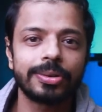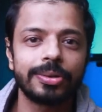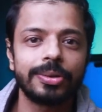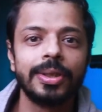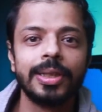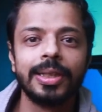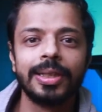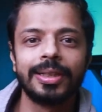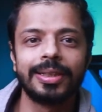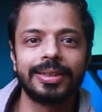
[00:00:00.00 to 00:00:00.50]

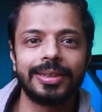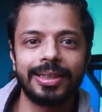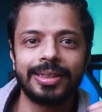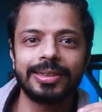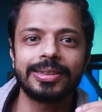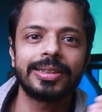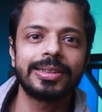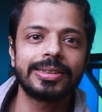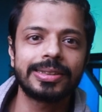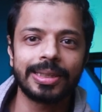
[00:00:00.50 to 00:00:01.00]
So
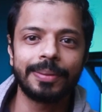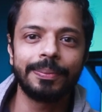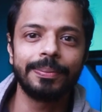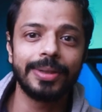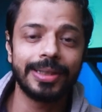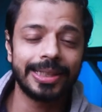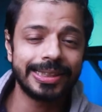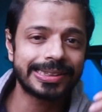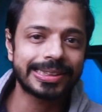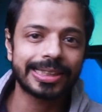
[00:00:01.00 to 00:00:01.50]
there's
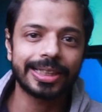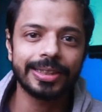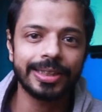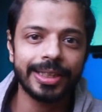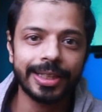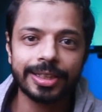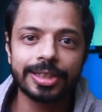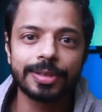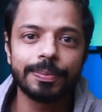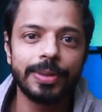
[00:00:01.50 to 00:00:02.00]
some
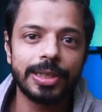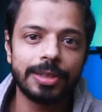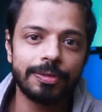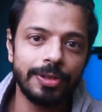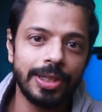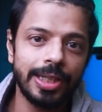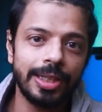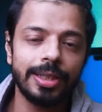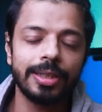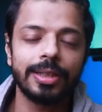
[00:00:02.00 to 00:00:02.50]
disconnect
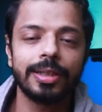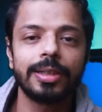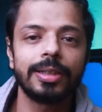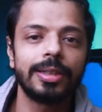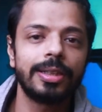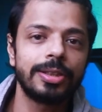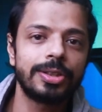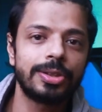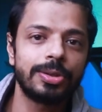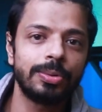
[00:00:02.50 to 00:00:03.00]
between
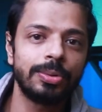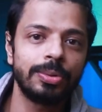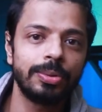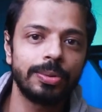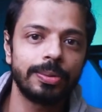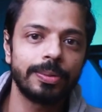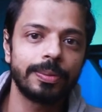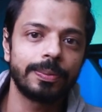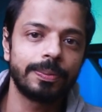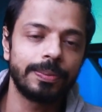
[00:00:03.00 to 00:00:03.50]
the
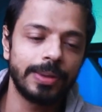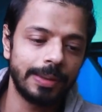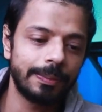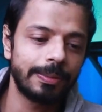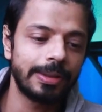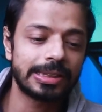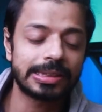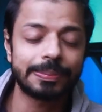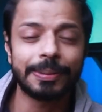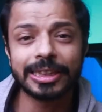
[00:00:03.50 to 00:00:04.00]
two
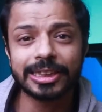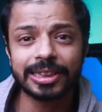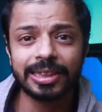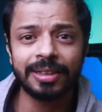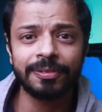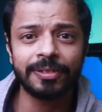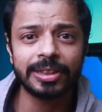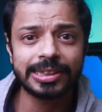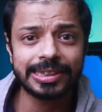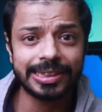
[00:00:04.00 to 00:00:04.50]
people,
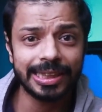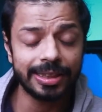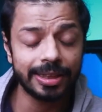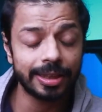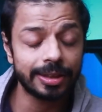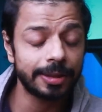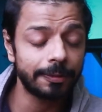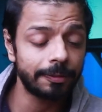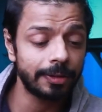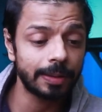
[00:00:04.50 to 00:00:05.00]
especially with
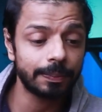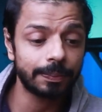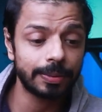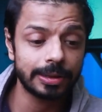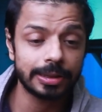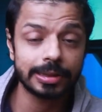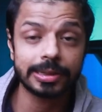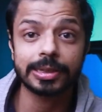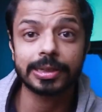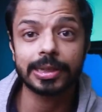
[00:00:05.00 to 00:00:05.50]
senior
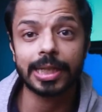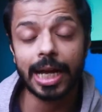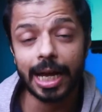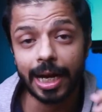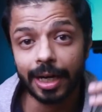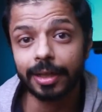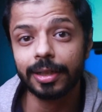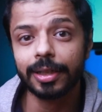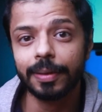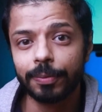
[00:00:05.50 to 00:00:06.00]
developers
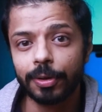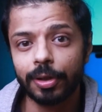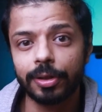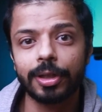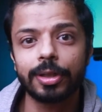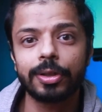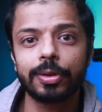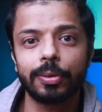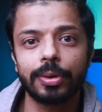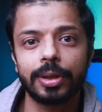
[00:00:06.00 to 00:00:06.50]
and the
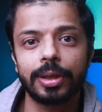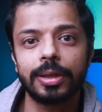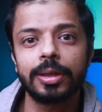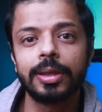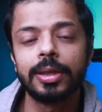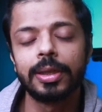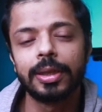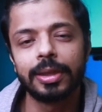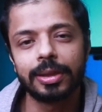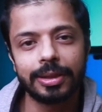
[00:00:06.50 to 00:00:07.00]
product owner.